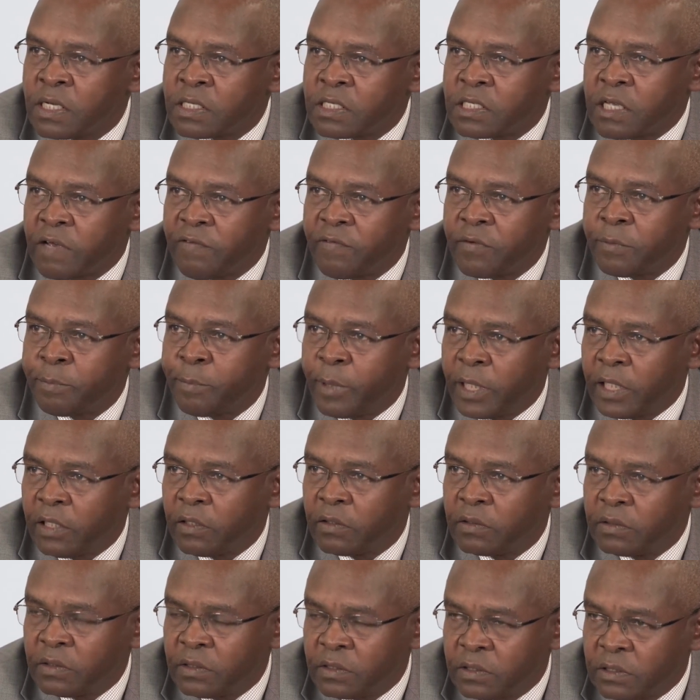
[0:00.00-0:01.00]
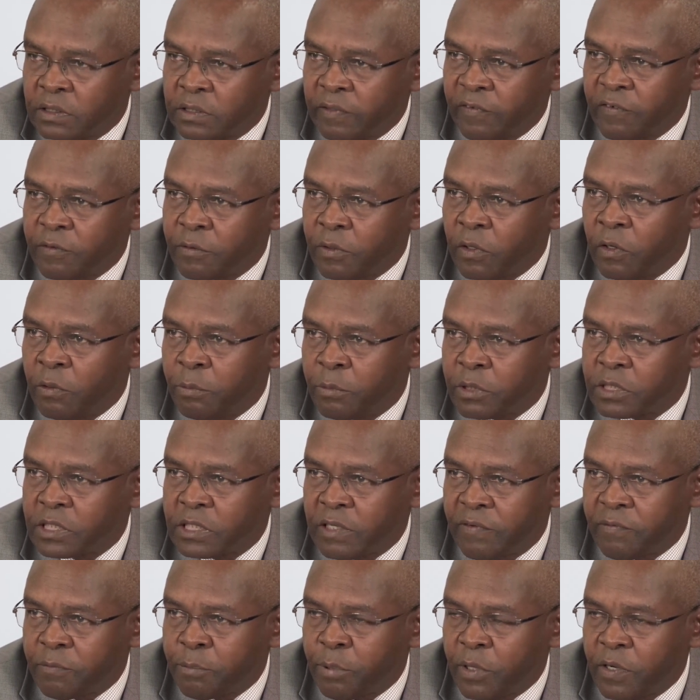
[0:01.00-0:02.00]
7 billion,
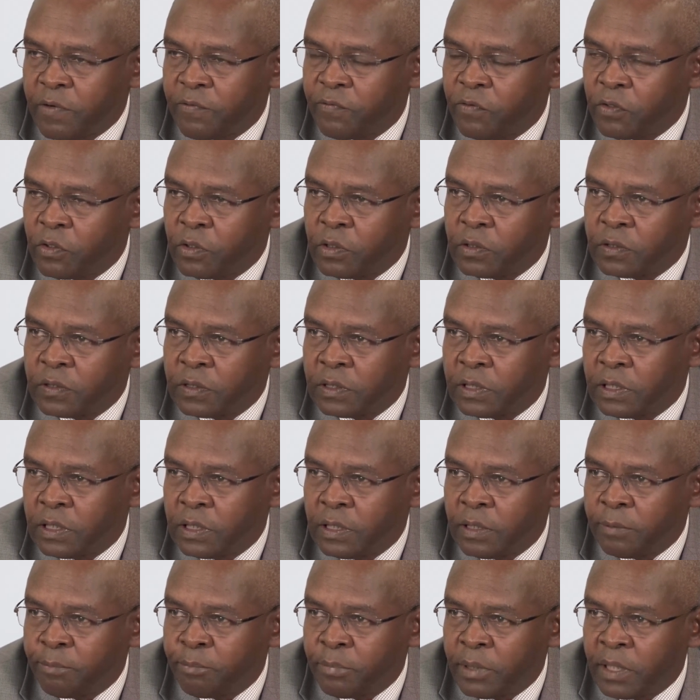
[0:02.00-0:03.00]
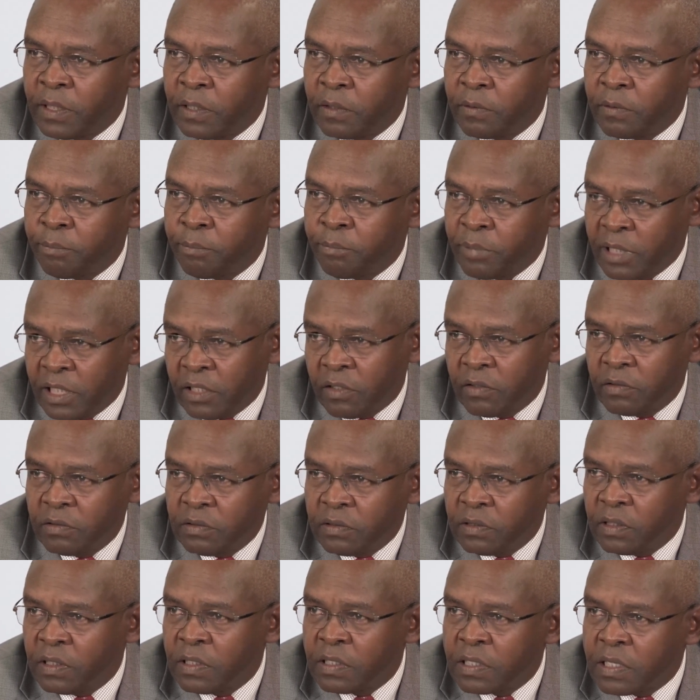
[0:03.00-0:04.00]
almost 7.4
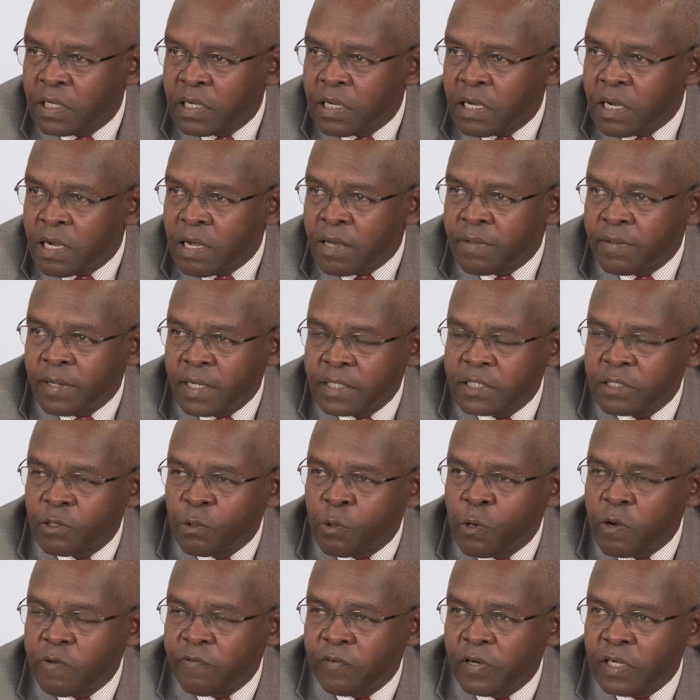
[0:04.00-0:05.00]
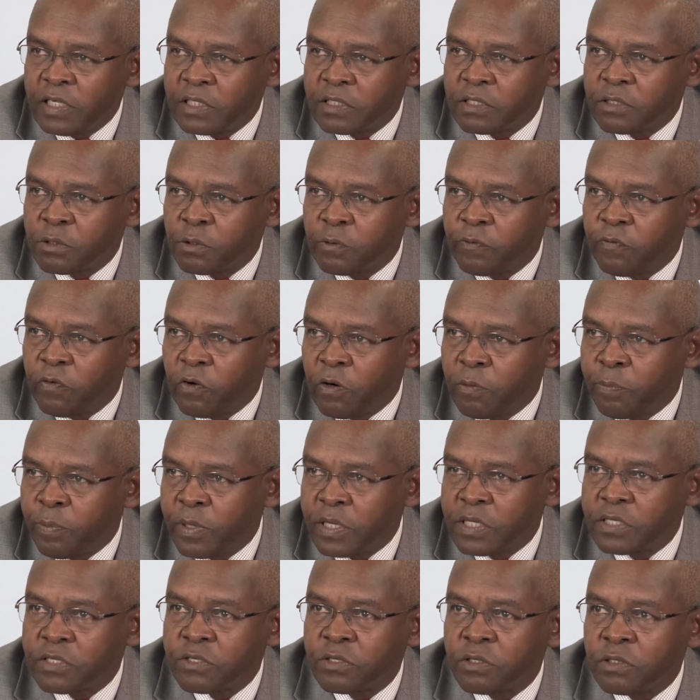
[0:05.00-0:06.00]
billion, and that's equivalent to
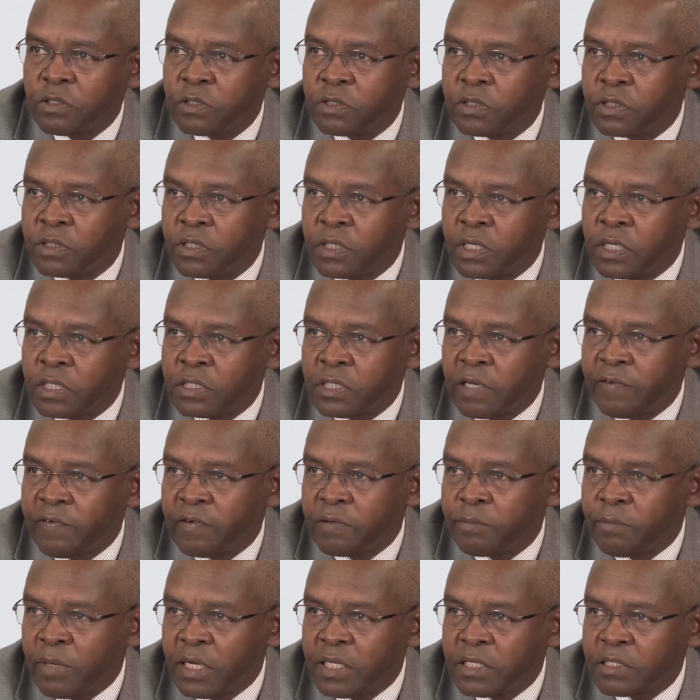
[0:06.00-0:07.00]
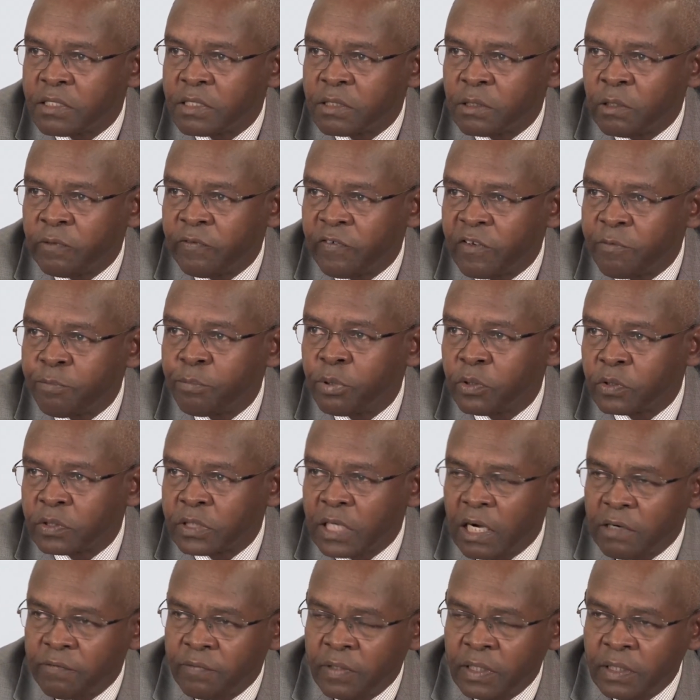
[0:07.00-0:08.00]
4.07 months of
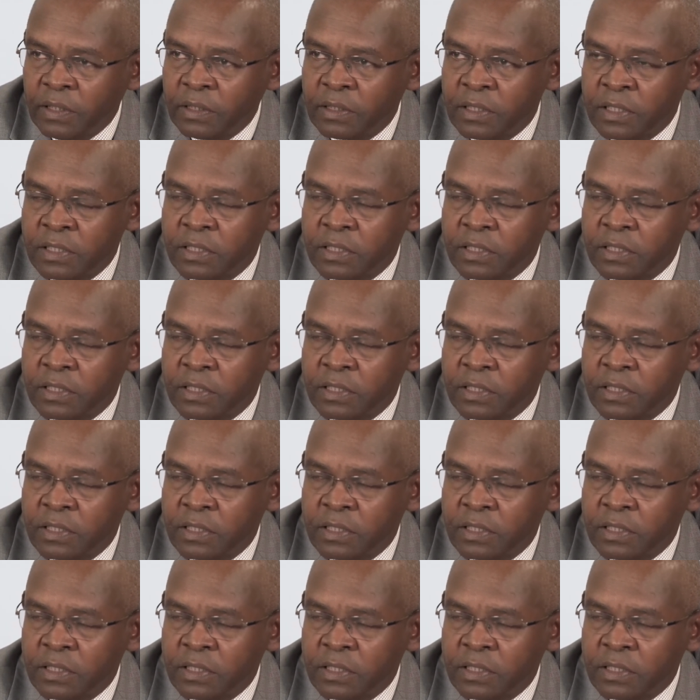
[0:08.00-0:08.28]
import cover.